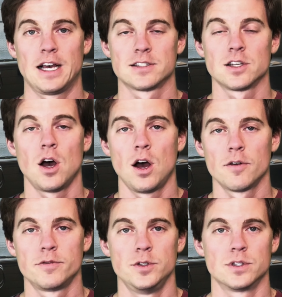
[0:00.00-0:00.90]

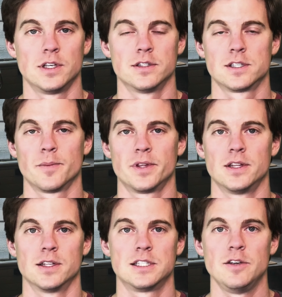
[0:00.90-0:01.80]
off using something
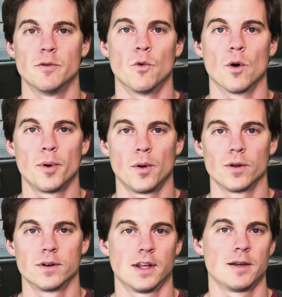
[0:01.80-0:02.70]
that's even more
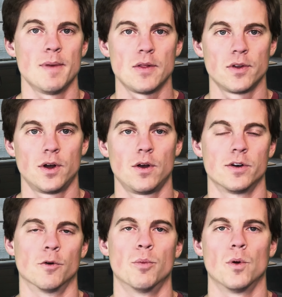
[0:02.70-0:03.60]
polar like methanol, and
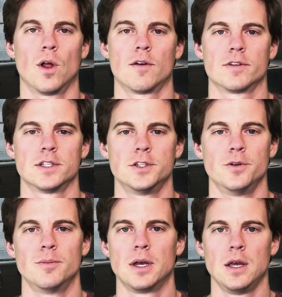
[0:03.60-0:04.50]
it'll pull off the
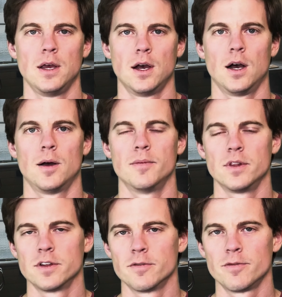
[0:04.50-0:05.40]
tube.
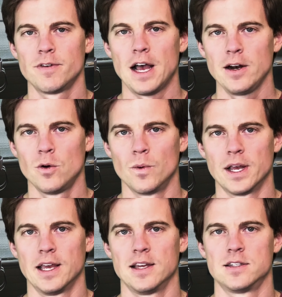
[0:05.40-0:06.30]
The final
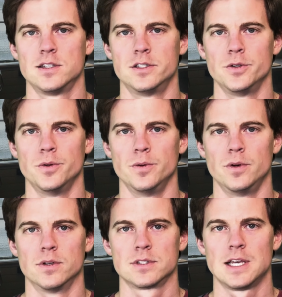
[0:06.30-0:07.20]
way to
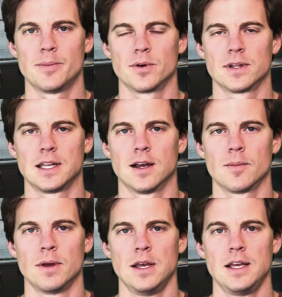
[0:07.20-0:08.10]
do sample
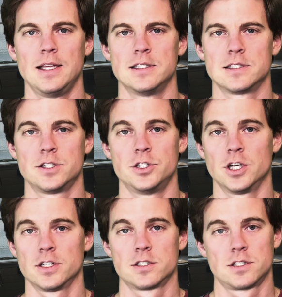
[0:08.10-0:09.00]
cleanup is to
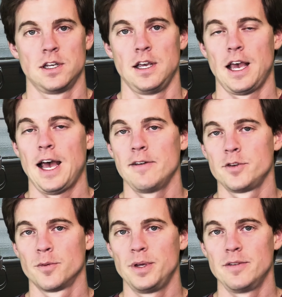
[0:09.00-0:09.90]
just have
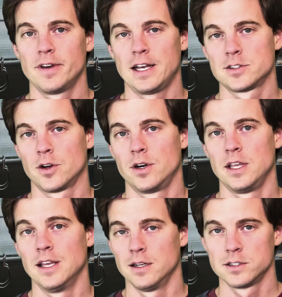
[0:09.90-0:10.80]
your PFAS
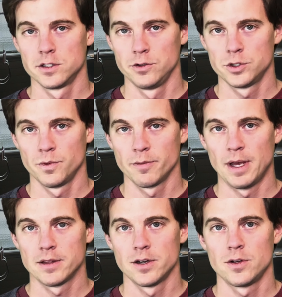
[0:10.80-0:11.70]
already in a solution with
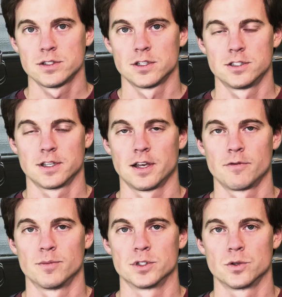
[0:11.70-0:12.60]
methanol, such as like
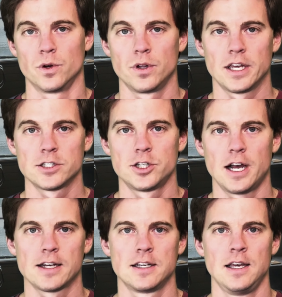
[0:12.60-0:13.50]
from a soil
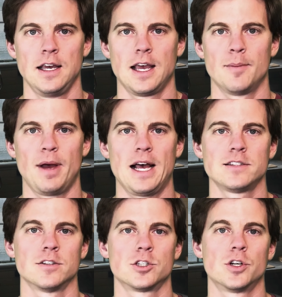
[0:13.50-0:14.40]
extract, and pass
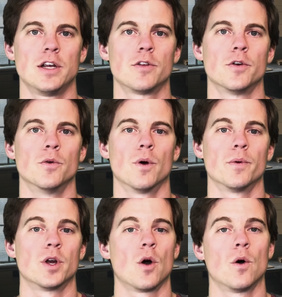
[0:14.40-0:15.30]
it straight through what
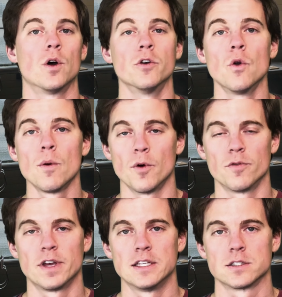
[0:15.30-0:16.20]
we call a normal
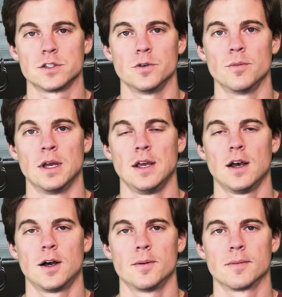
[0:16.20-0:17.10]
phase tube.
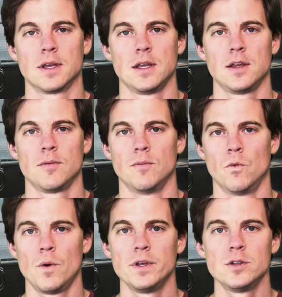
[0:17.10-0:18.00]

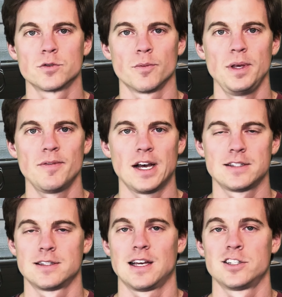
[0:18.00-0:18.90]
What we use for PFAS
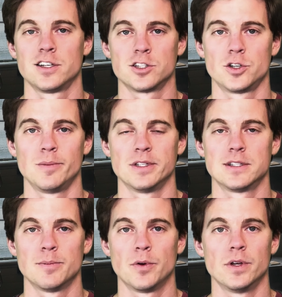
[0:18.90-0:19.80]
is actually extremely
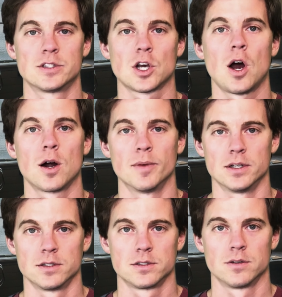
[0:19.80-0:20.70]
simple. It's
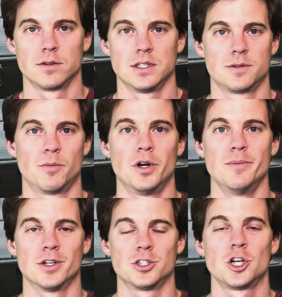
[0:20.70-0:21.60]
carbon, so it's pretty
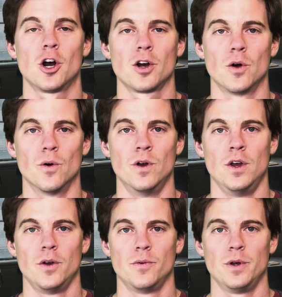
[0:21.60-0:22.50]
much charcoal.
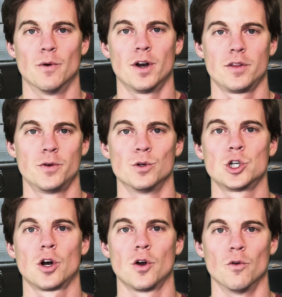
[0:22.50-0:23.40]
We run it through a
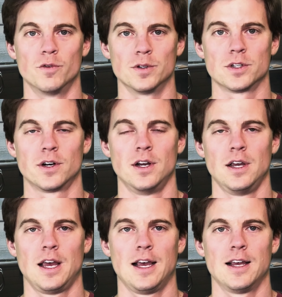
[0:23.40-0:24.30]
charcoal filter,
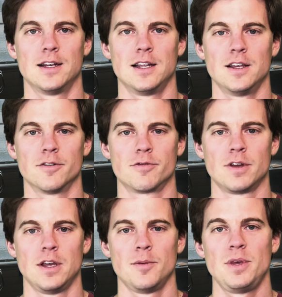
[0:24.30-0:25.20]
and if
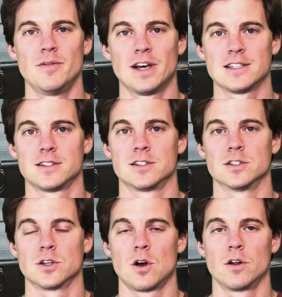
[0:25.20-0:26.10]
PFAS is
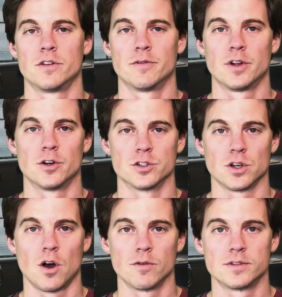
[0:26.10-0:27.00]
dissolved, if they're
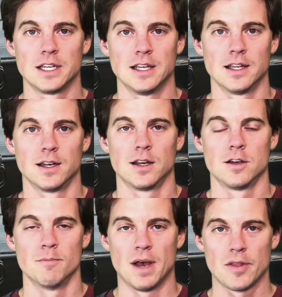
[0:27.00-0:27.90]
dissolved in
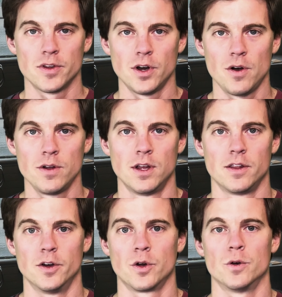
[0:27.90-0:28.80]
methanol,
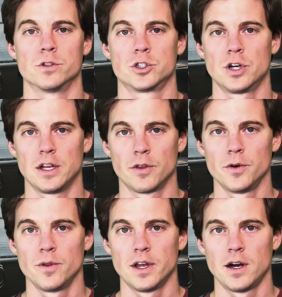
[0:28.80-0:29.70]
they'll go straight
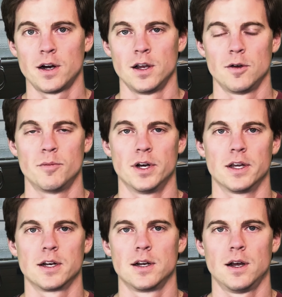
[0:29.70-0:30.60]
through there,
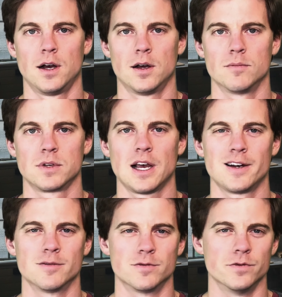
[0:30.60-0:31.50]
but kind
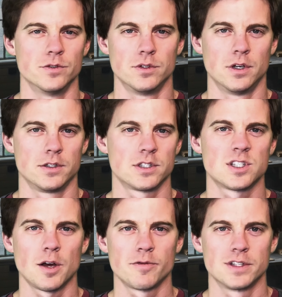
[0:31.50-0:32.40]
of
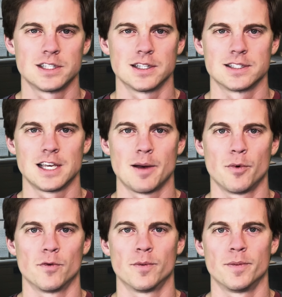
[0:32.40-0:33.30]
stuff that's in the
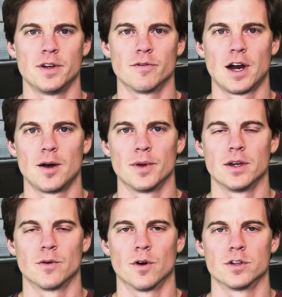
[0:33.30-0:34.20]
sample from the environment
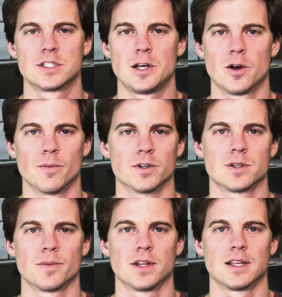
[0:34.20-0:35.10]
or serum or
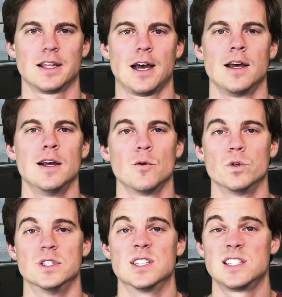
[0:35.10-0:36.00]
something like that
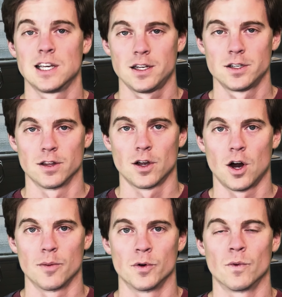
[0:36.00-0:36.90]
would stick to the
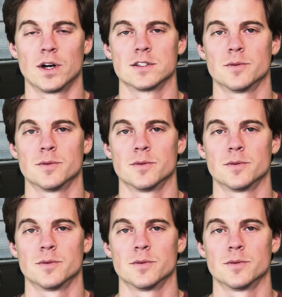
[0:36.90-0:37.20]
carbon, whereas the